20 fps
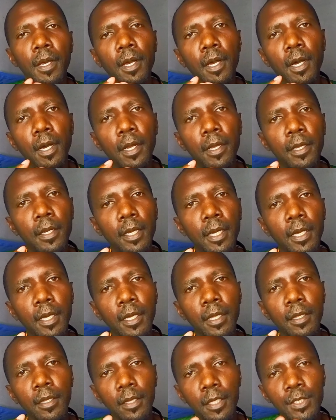and
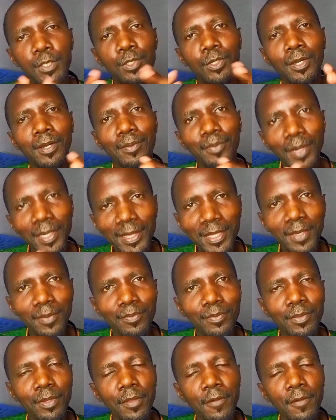let's talk about them.